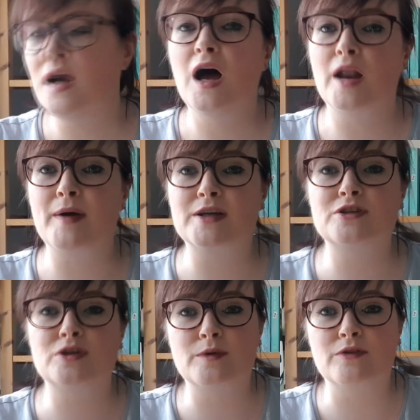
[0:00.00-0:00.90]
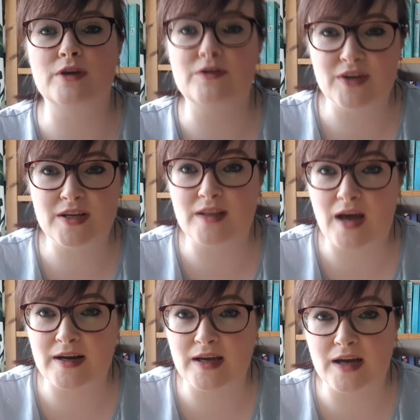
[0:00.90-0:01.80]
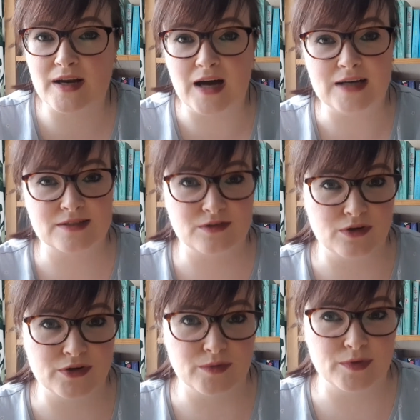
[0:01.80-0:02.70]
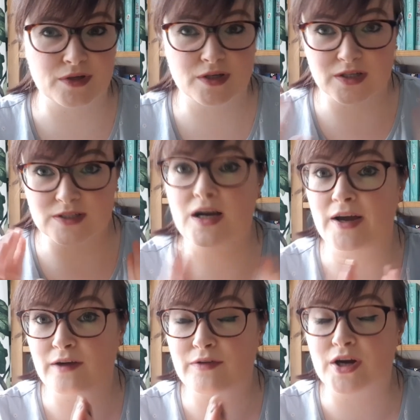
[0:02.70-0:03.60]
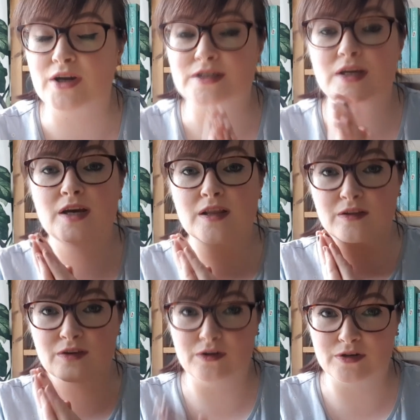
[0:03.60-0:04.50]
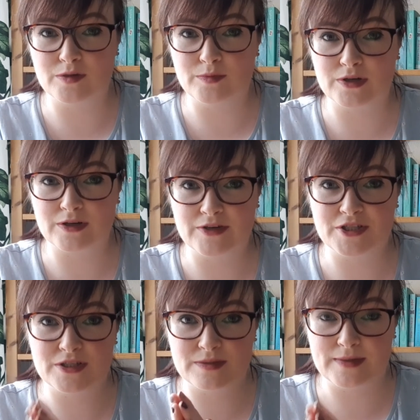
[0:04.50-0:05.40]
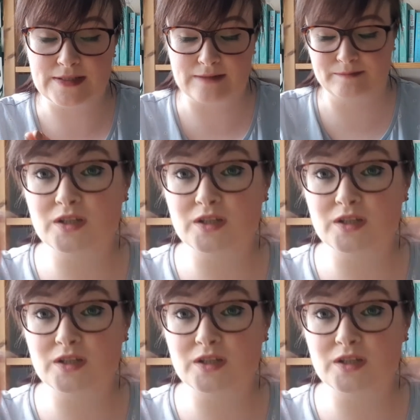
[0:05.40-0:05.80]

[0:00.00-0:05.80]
I'm actually going to be rereading that again as an audiobook because I have heard that the audiobook narration is amazing.